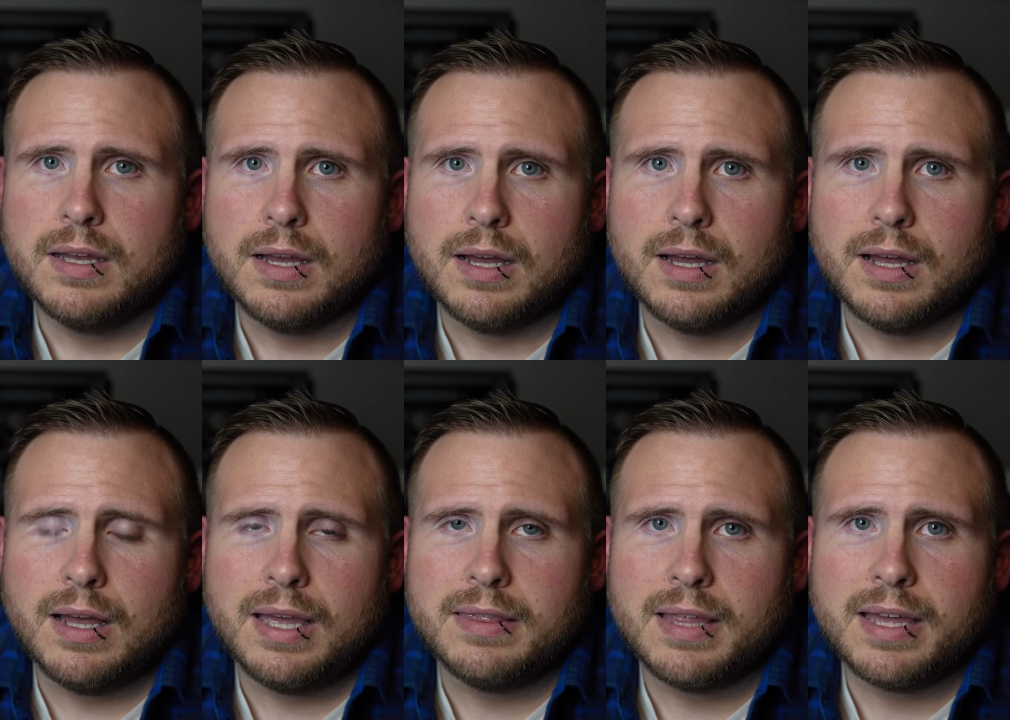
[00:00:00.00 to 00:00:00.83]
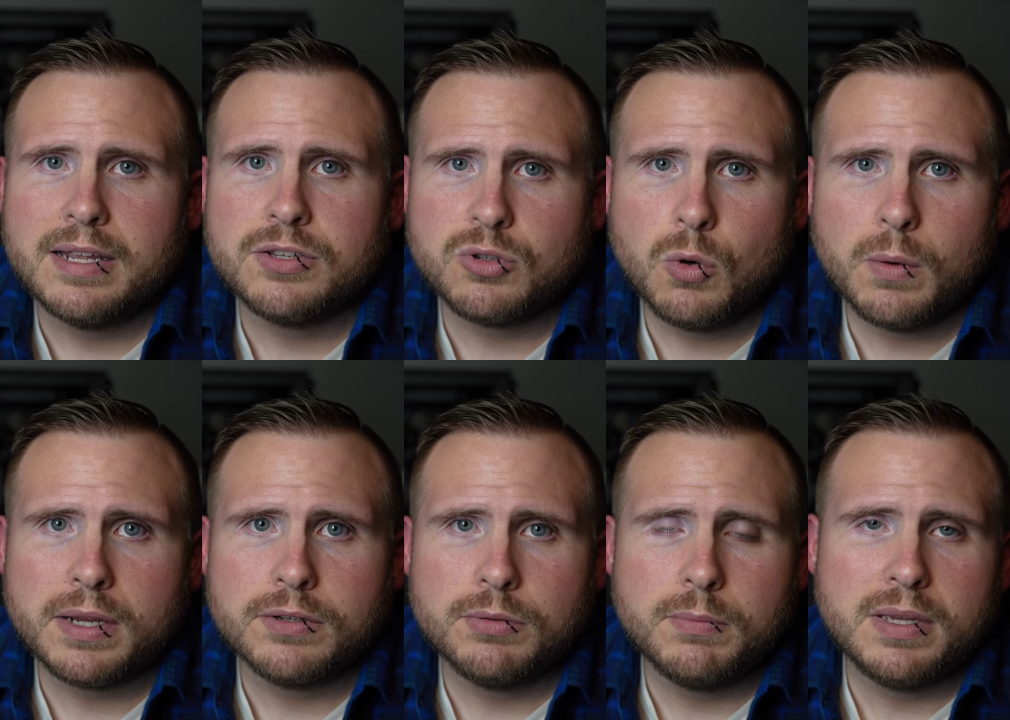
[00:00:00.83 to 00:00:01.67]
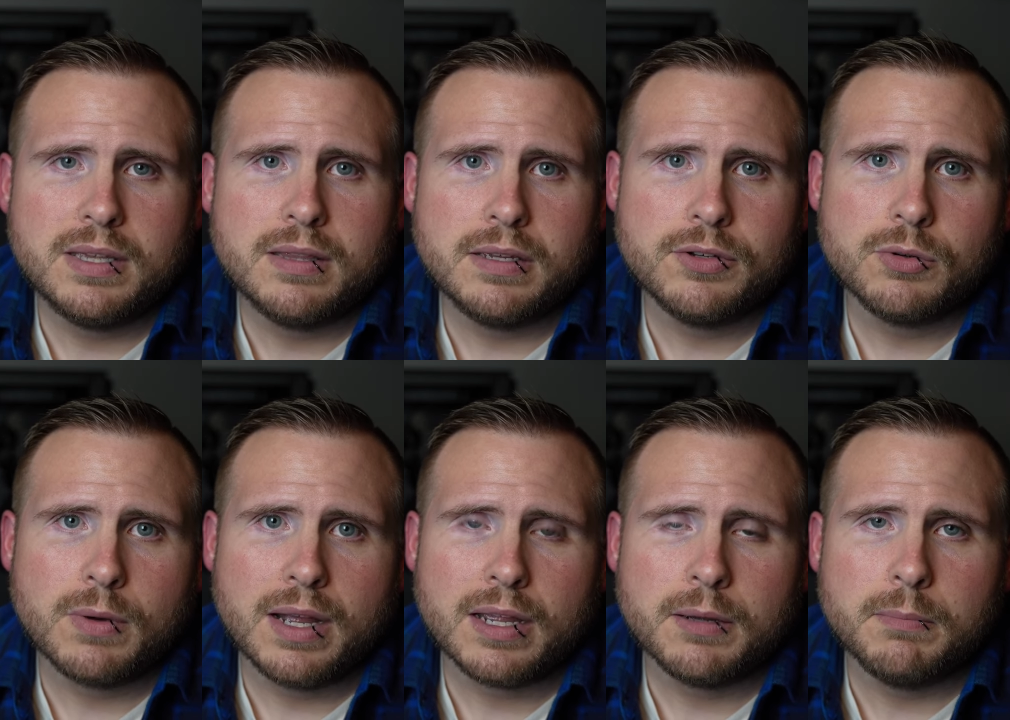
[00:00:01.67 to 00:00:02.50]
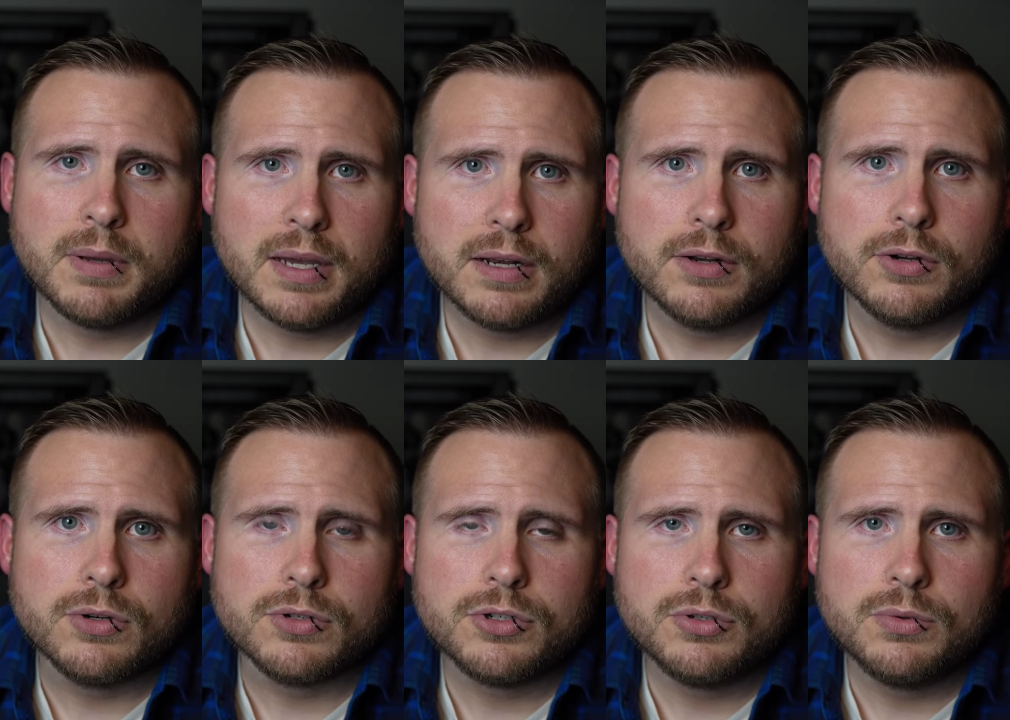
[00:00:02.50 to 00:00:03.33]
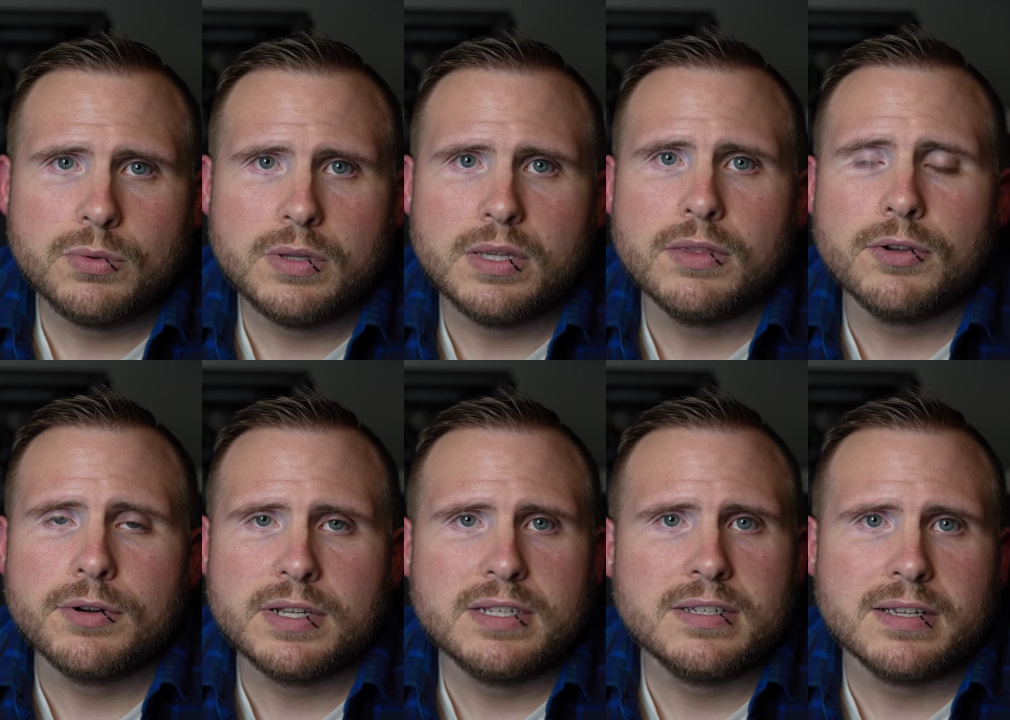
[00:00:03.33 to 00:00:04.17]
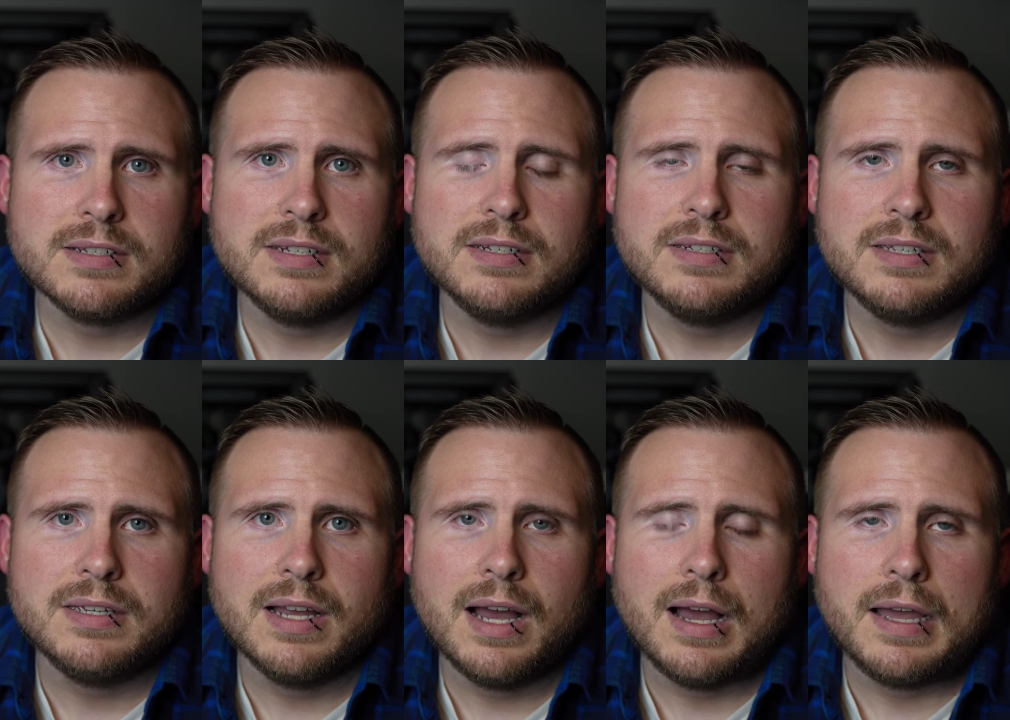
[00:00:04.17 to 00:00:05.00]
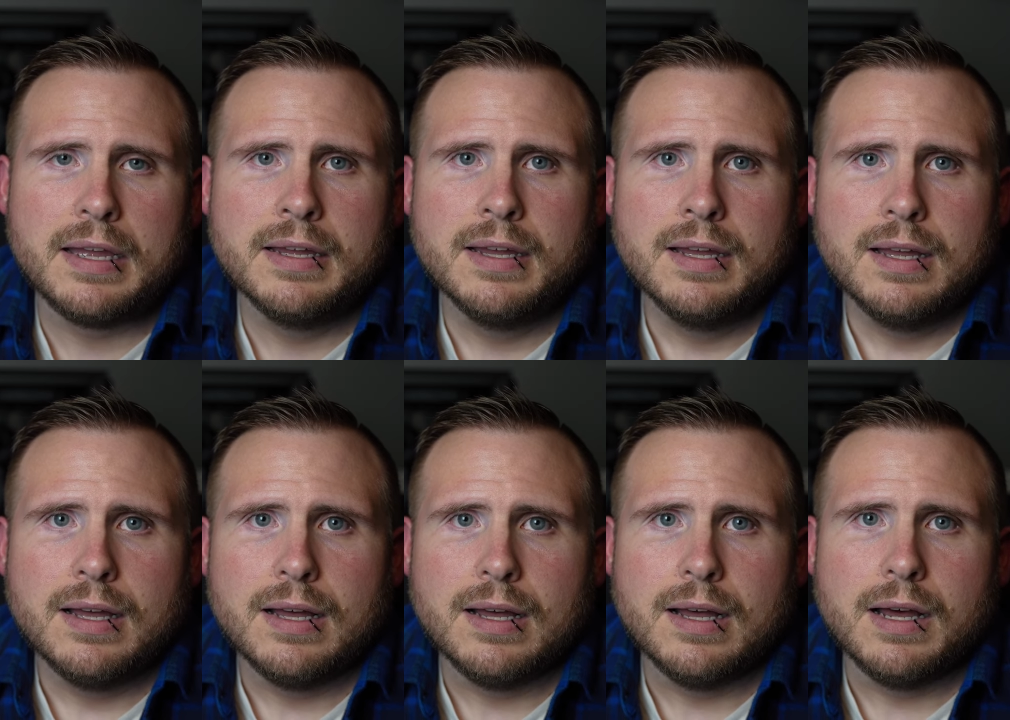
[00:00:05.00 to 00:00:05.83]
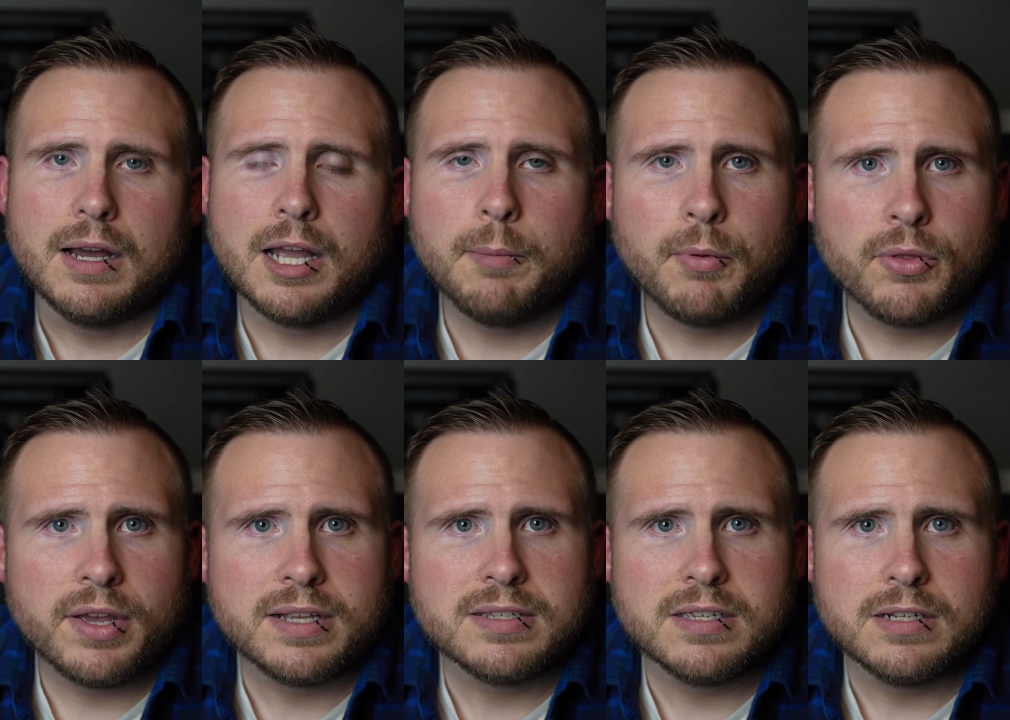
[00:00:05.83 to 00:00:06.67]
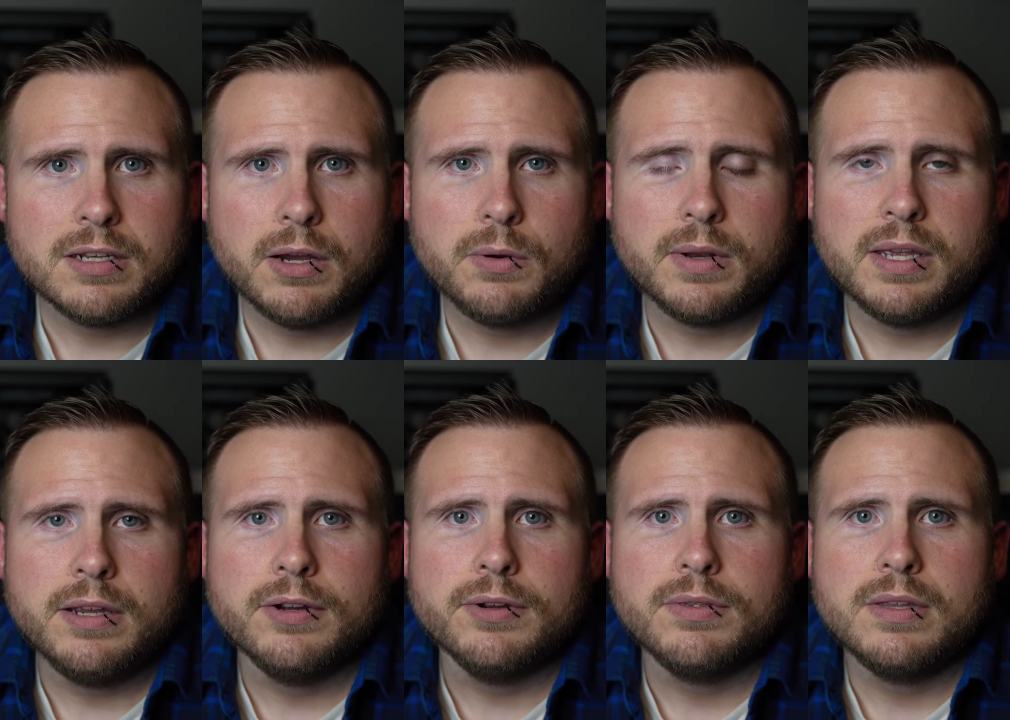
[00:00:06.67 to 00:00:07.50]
uh, and that is going to be the direct competitor to the 3060 Ti. Uh, a couple things to note here.